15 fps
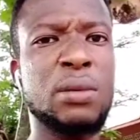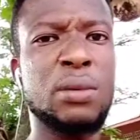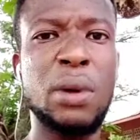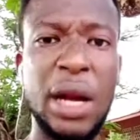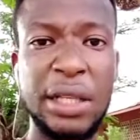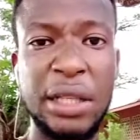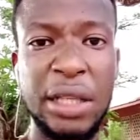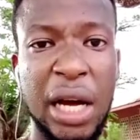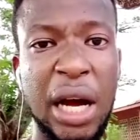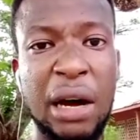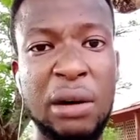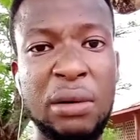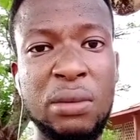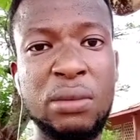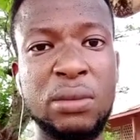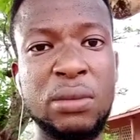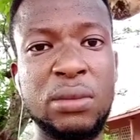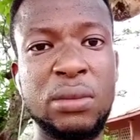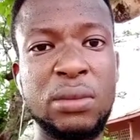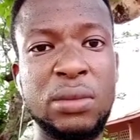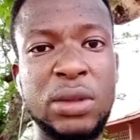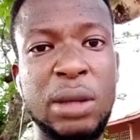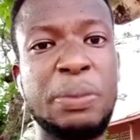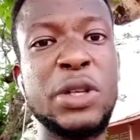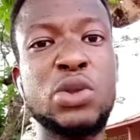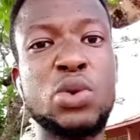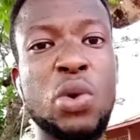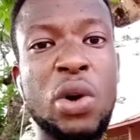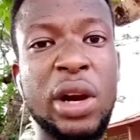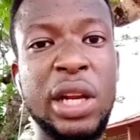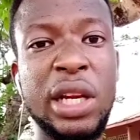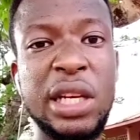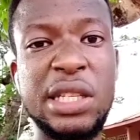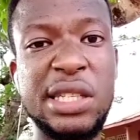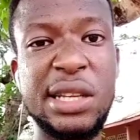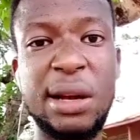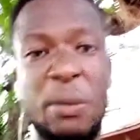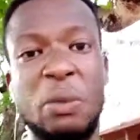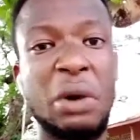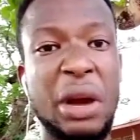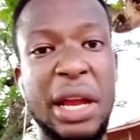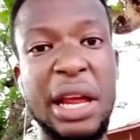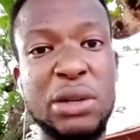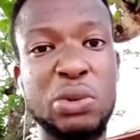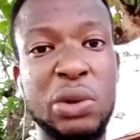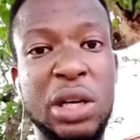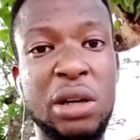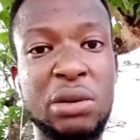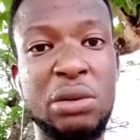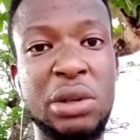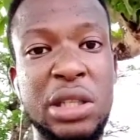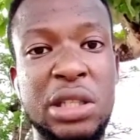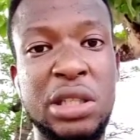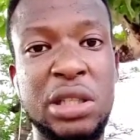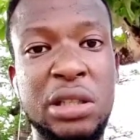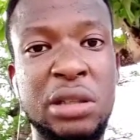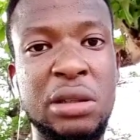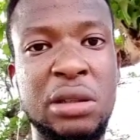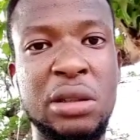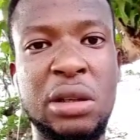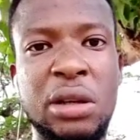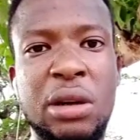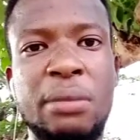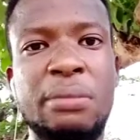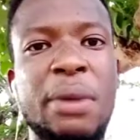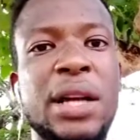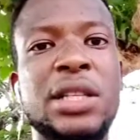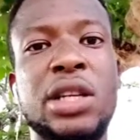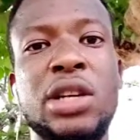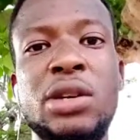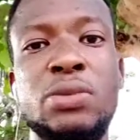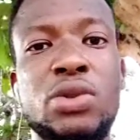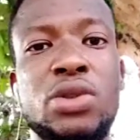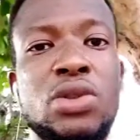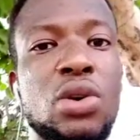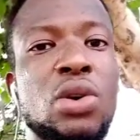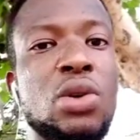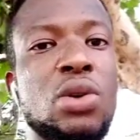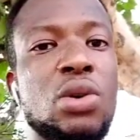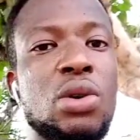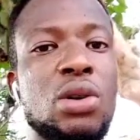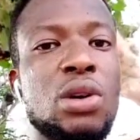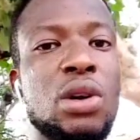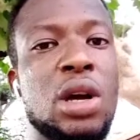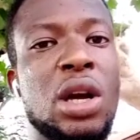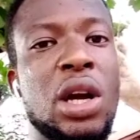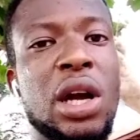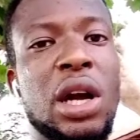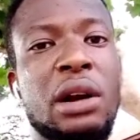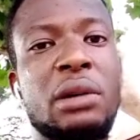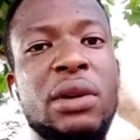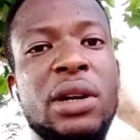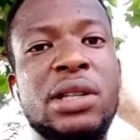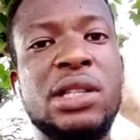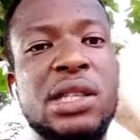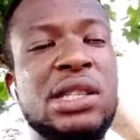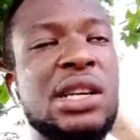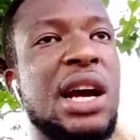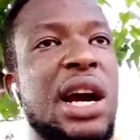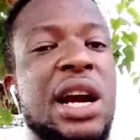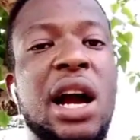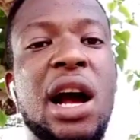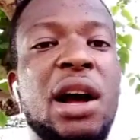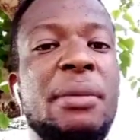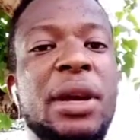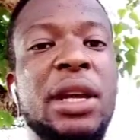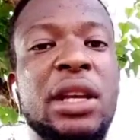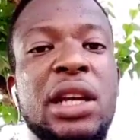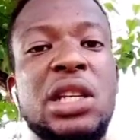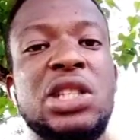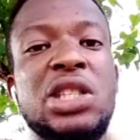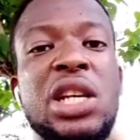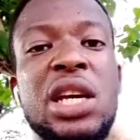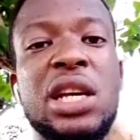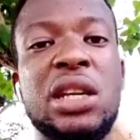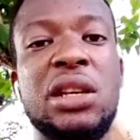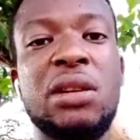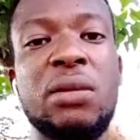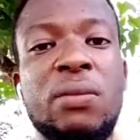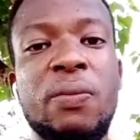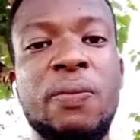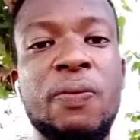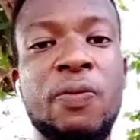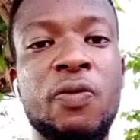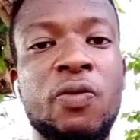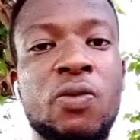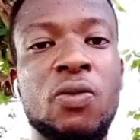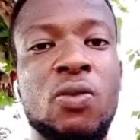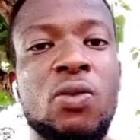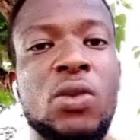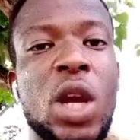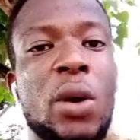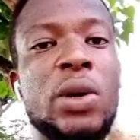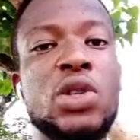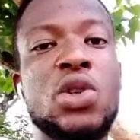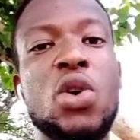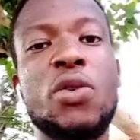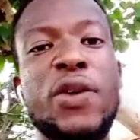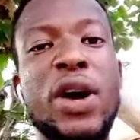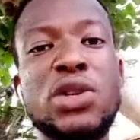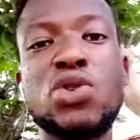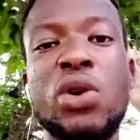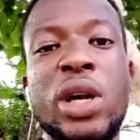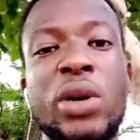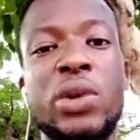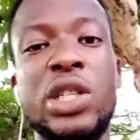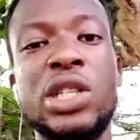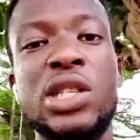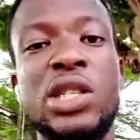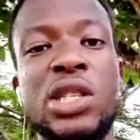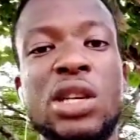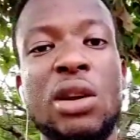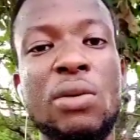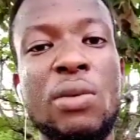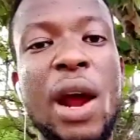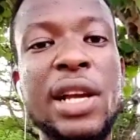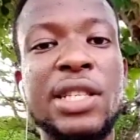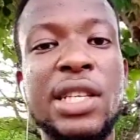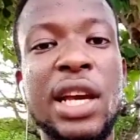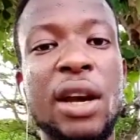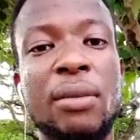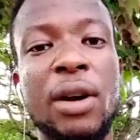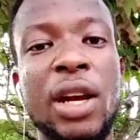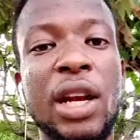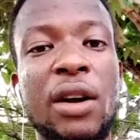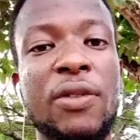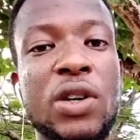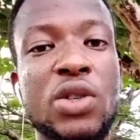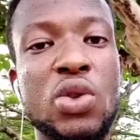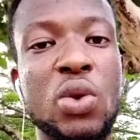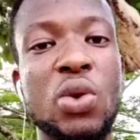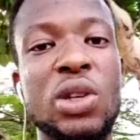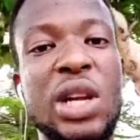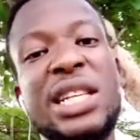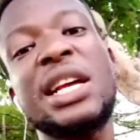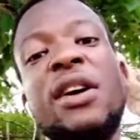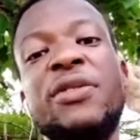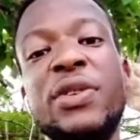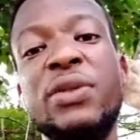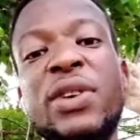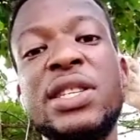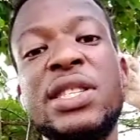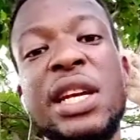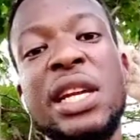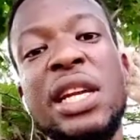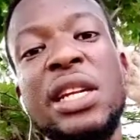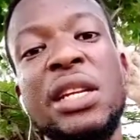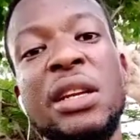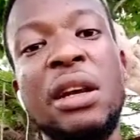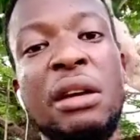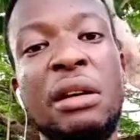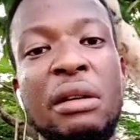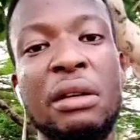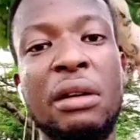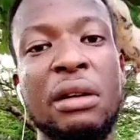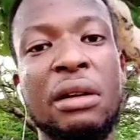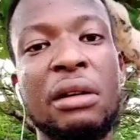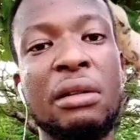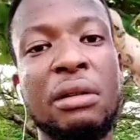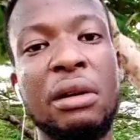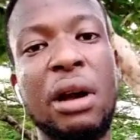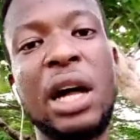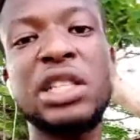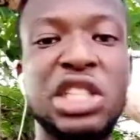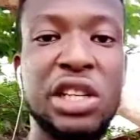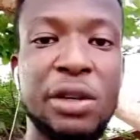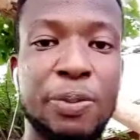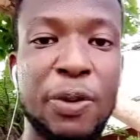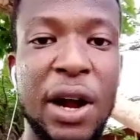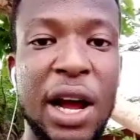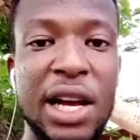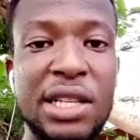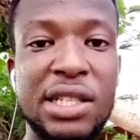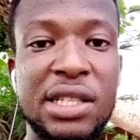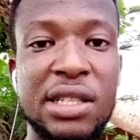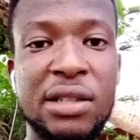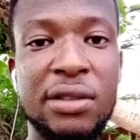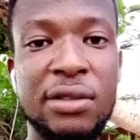Right now, the Bitcoin is somewhere that we can't reach. But cryptocurrency are coming each day. There is Glofast coin, which is right here, Burkina Faso, that I've invested in at cheap price.